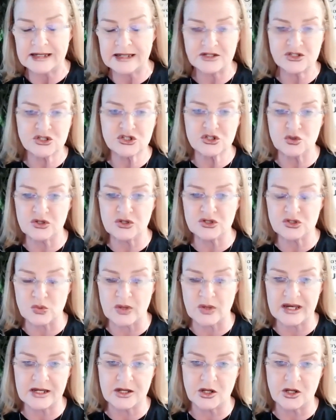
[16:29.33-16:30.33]
get students
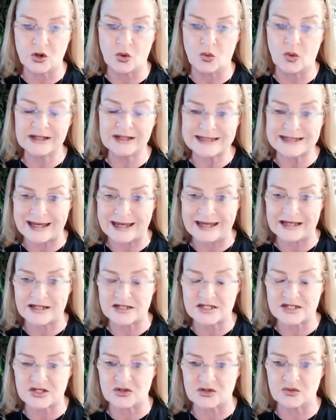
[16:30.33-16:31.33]
ready to go on to
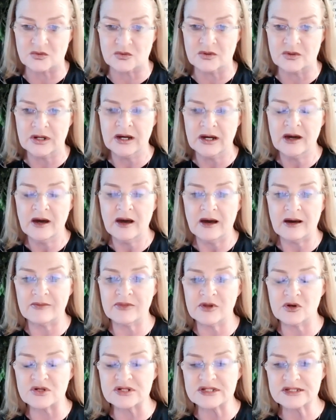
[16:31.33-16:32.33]
ASU. And
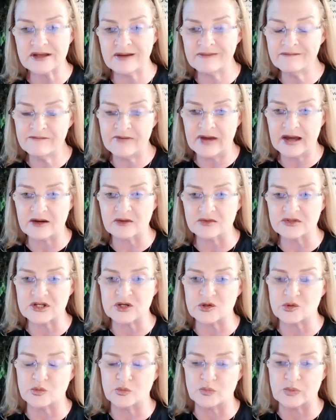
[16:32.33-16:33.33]
there are some
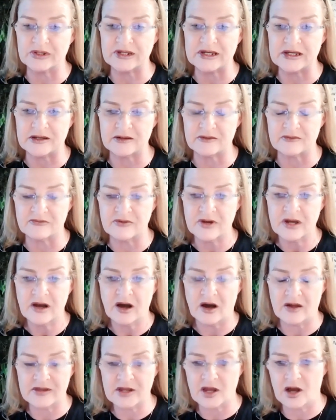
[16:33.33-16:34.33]
faculty who believe
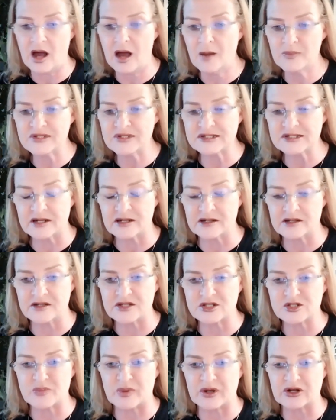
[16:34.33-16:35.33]
on the opposite end of
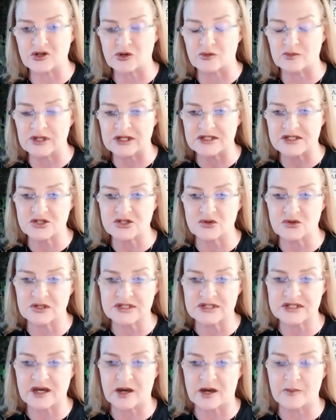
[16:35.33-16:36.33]
the spectrum that
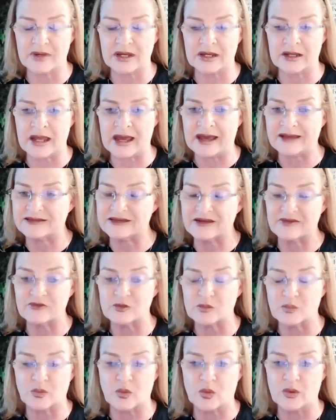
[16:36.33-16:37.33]
students come in at
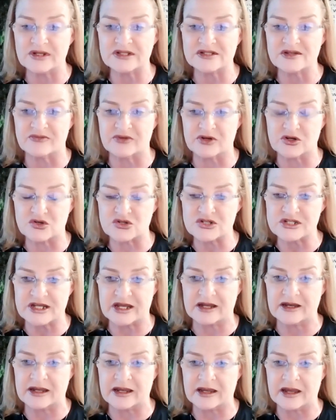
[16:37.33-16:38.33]
different points of
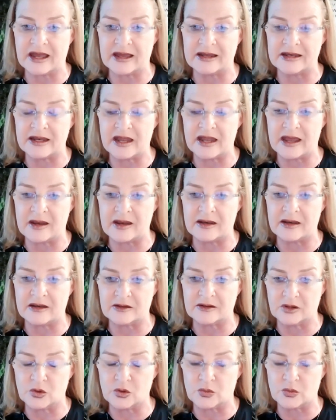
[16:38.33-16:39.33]
understanding
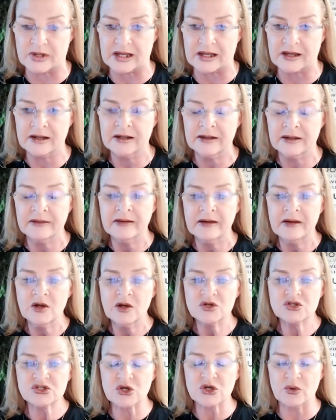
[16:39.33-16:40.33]
and learning.
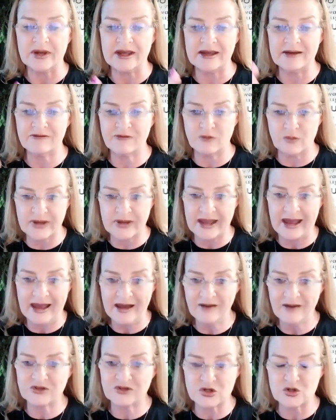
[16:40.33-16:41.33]
So if we
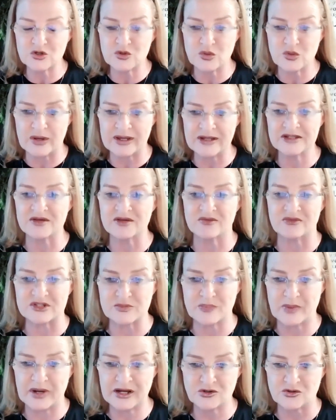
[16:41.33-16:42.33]
have two ends of a
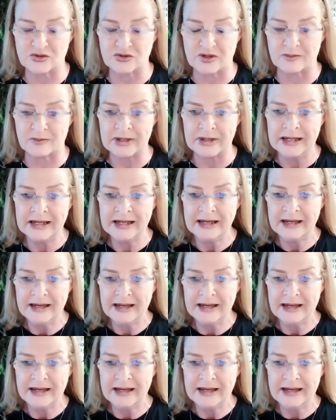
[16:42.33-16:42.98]
spectrum,